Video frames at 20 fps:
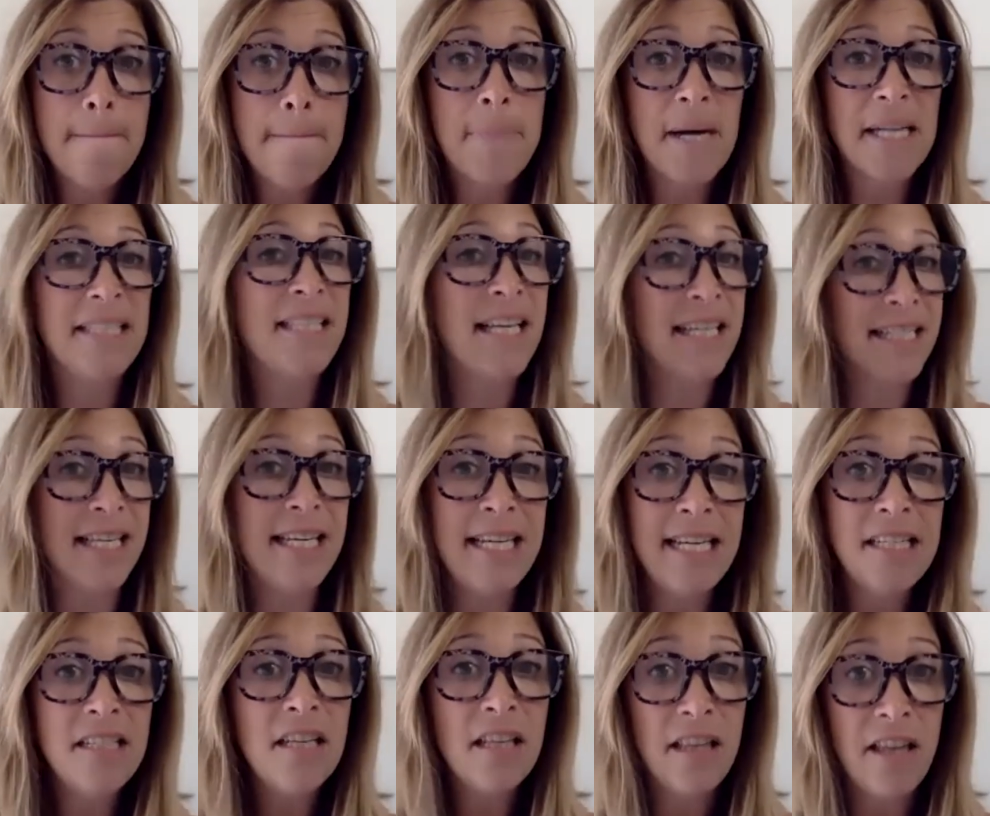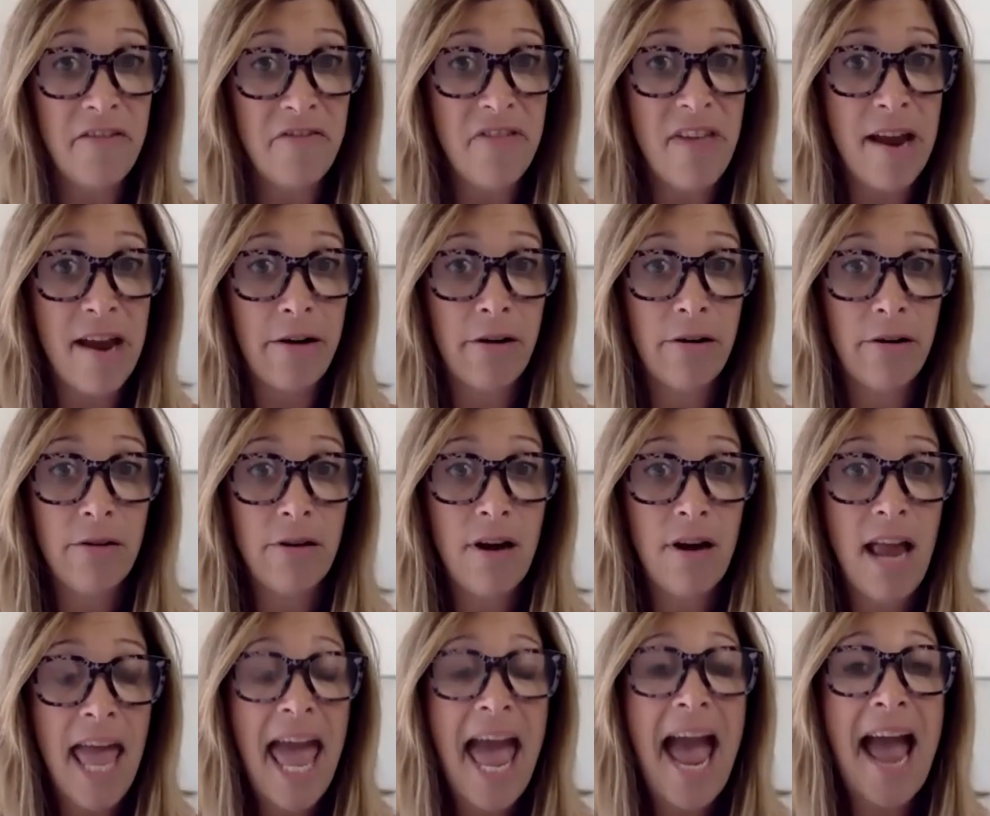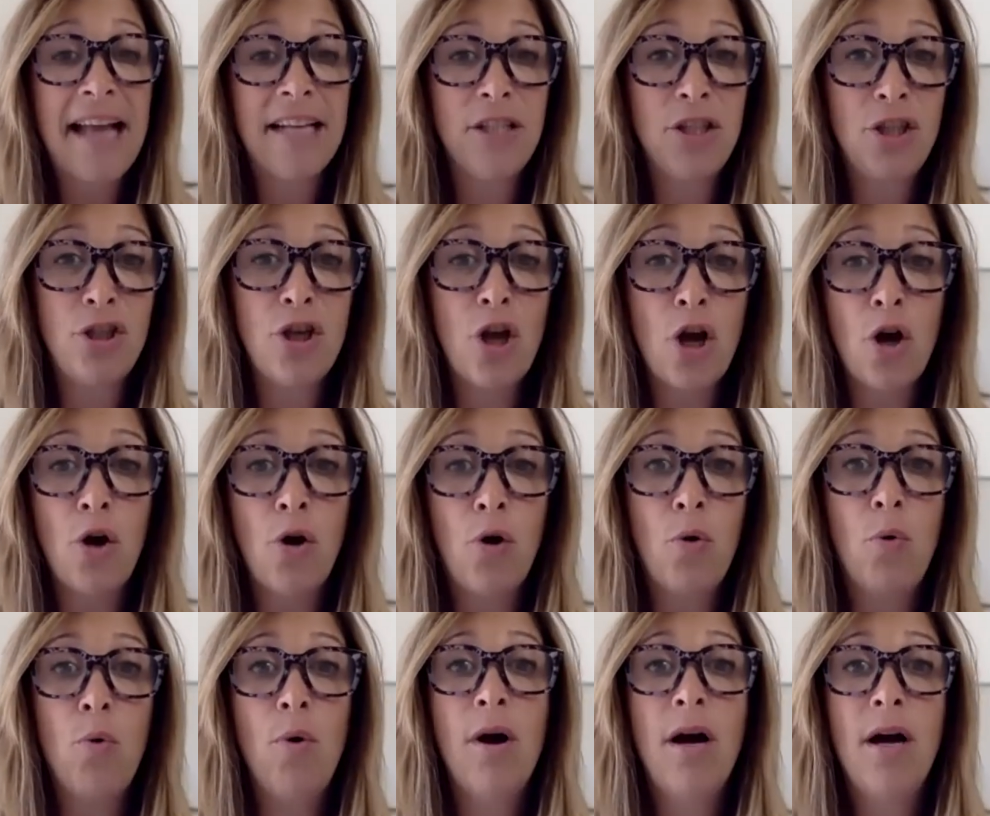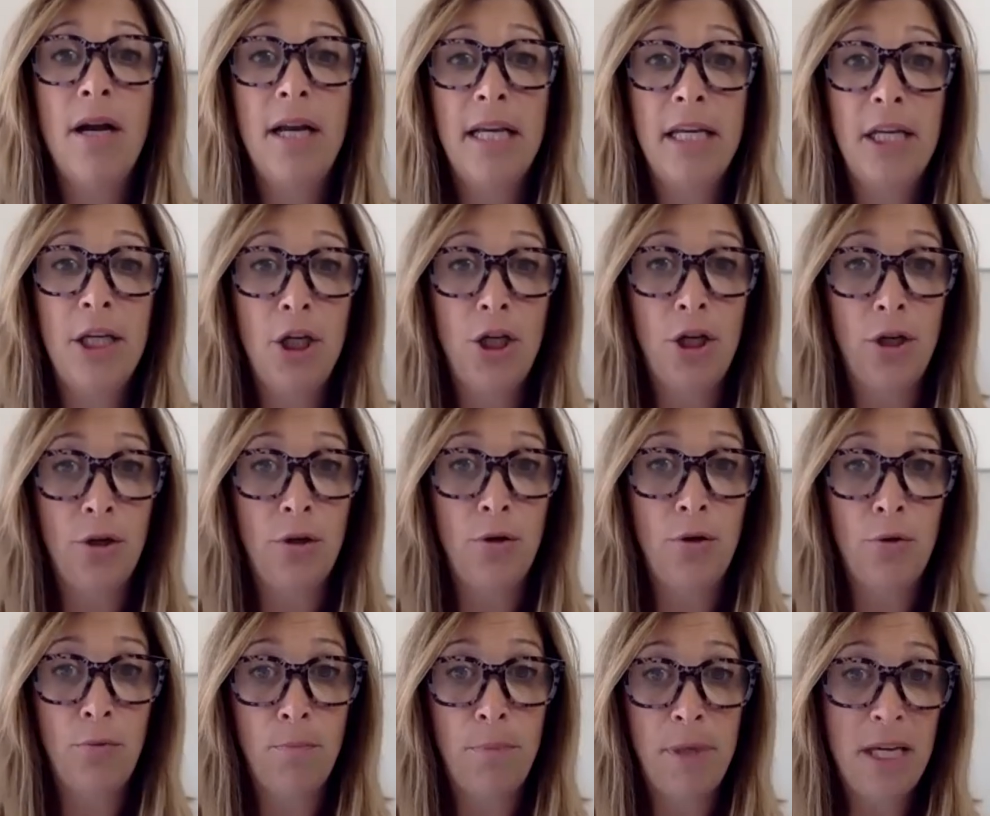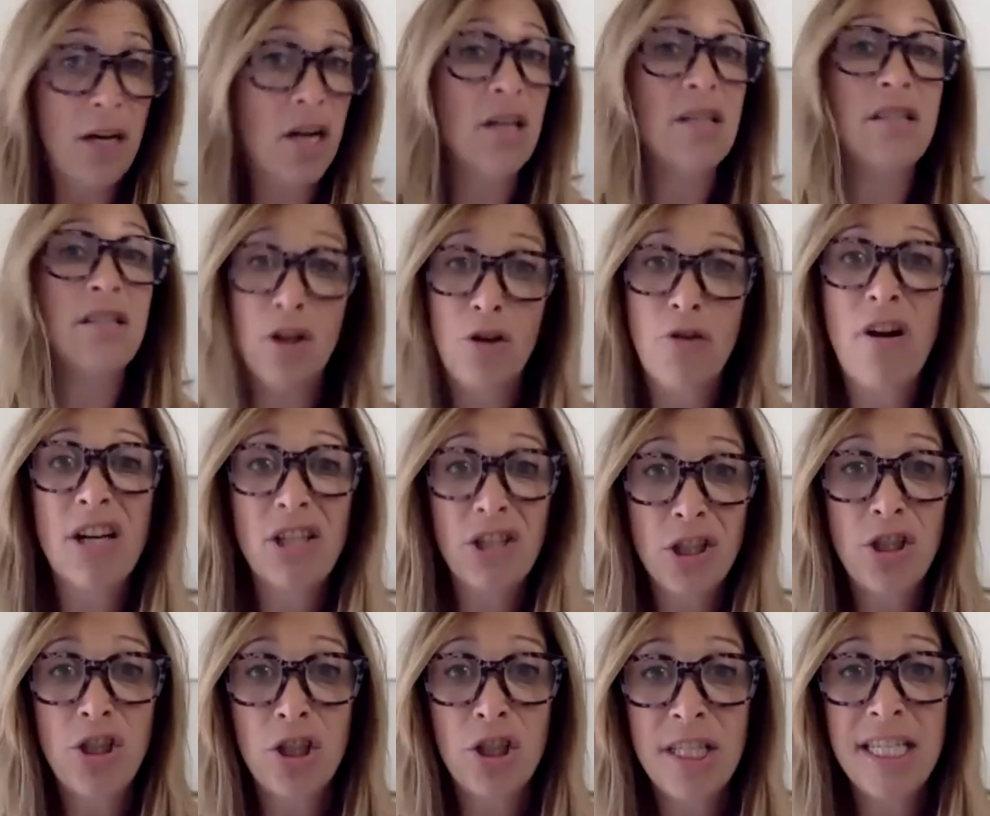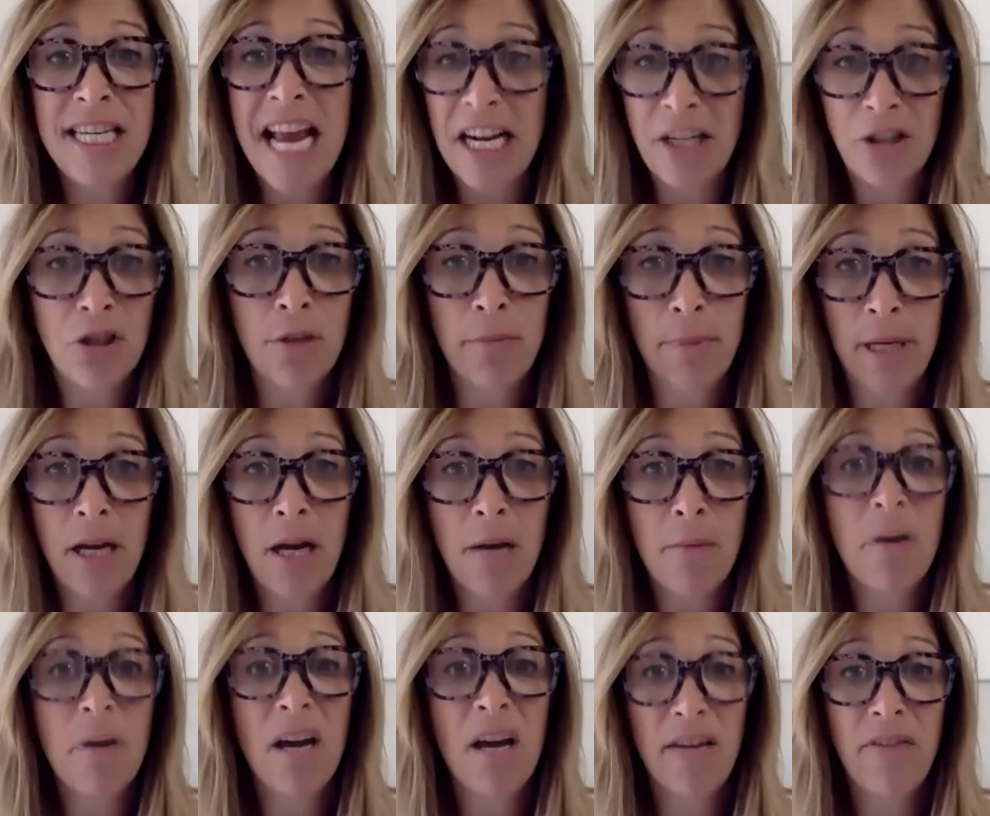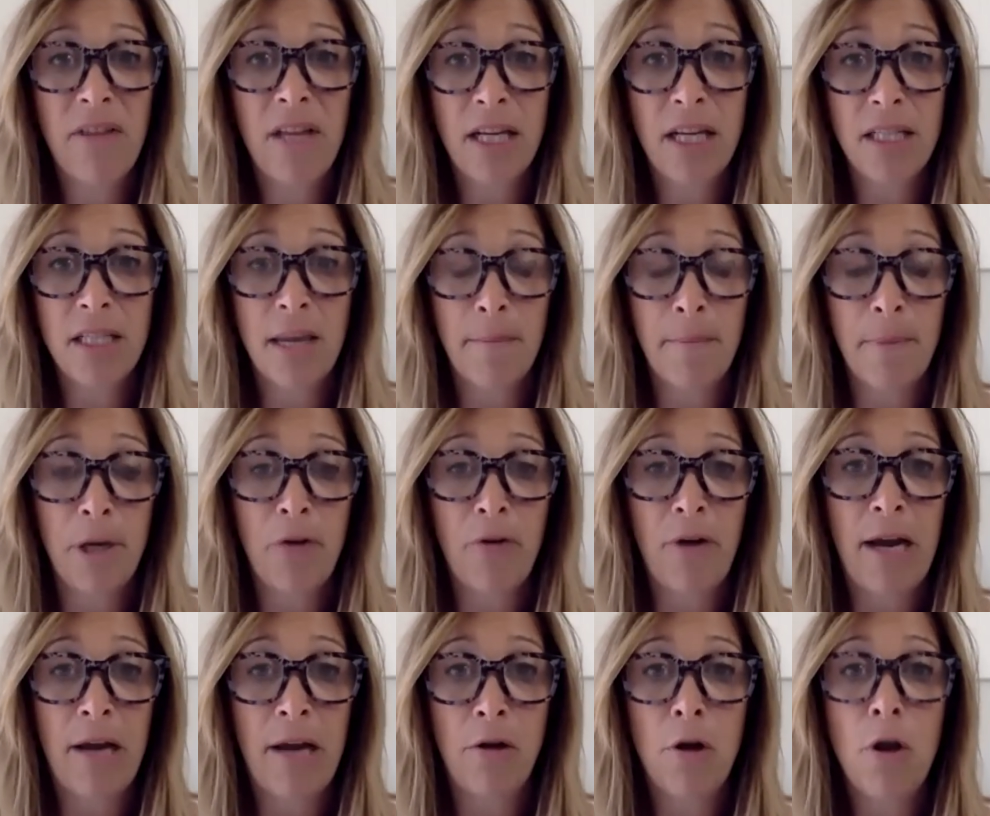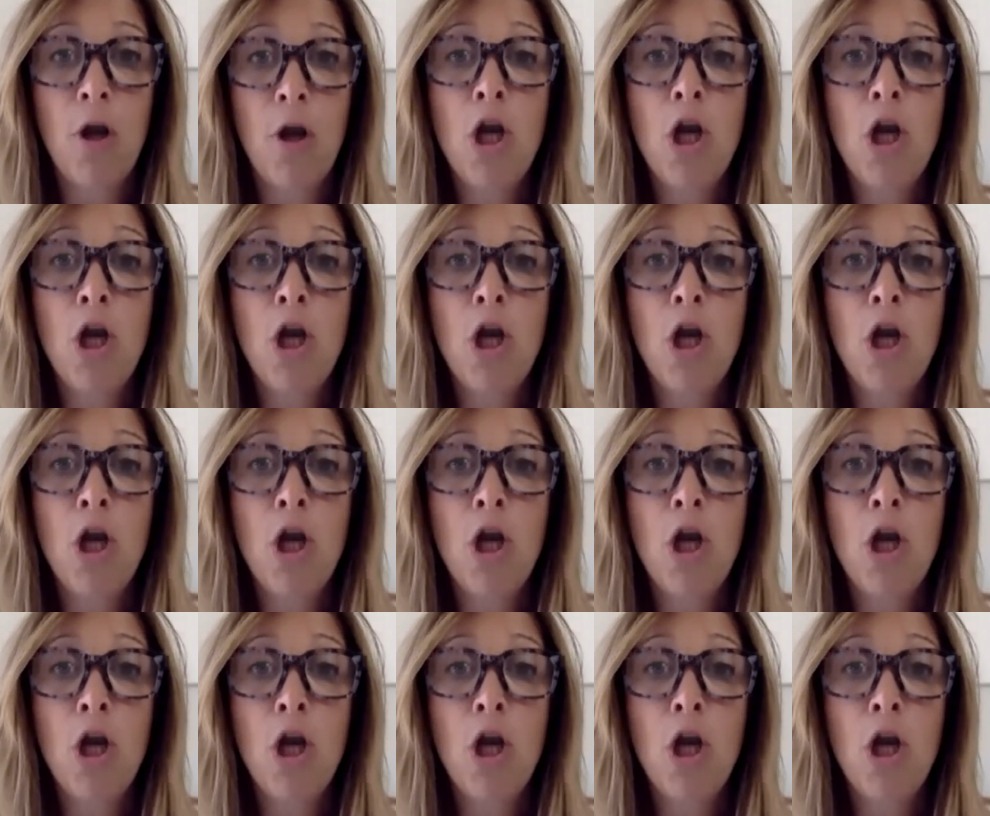but doesn't need to live there. And so, because the garage has just naturally become kind of like a dumping ground.